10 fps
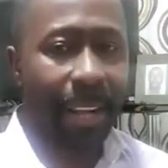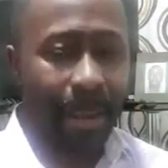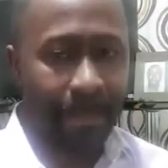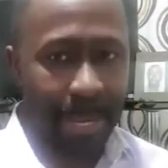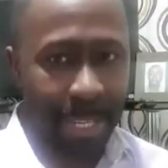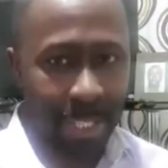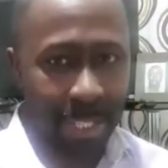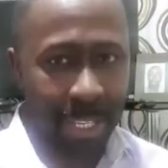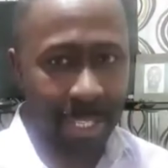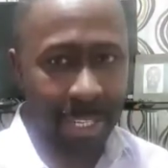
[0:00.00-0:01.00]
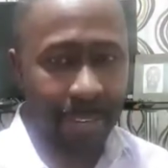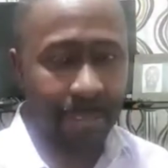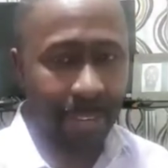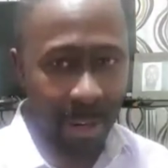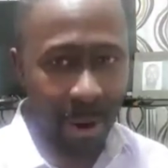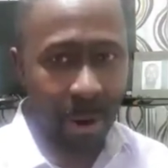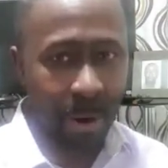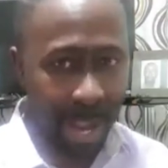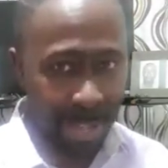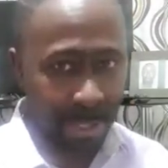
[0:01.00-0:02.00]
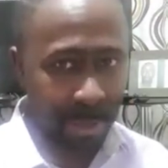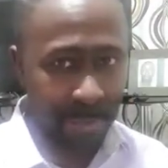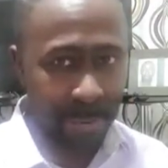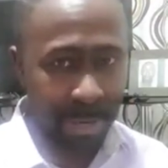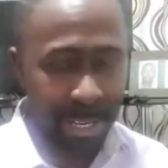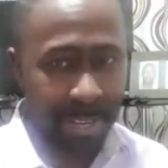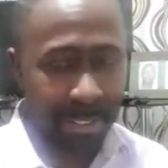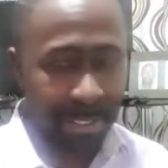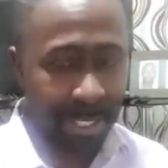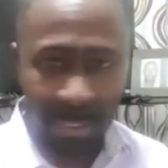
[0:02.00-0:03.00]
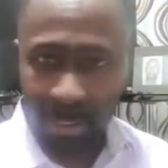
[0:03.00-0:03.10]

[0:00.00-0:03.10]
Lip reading: initiative called Hands Off Our Girls.